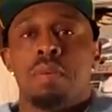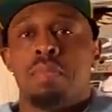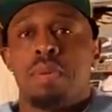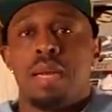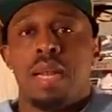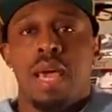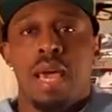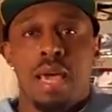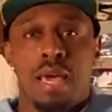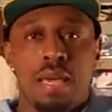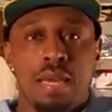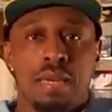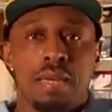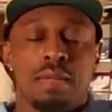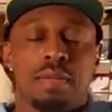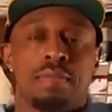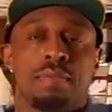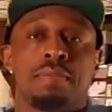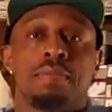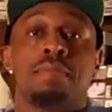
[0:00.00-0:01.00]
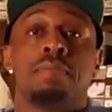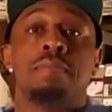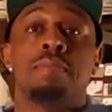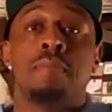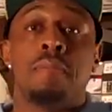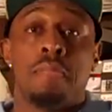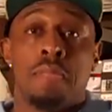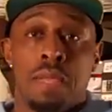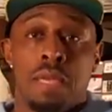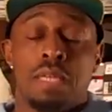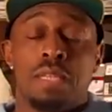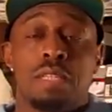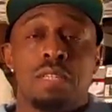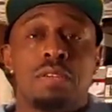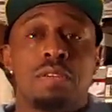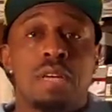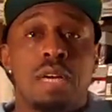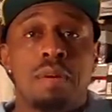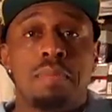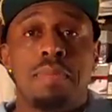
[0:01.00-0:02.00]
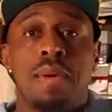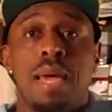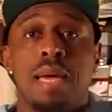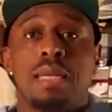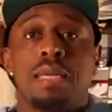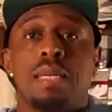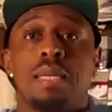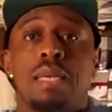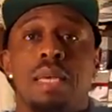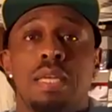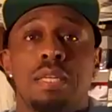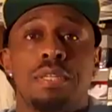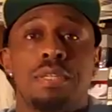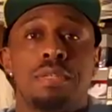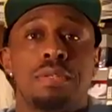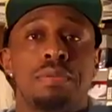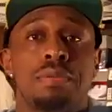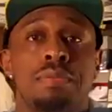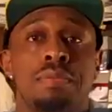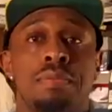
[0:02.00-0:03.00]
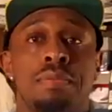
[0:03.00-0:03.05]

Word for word: but hate is going to come back to get you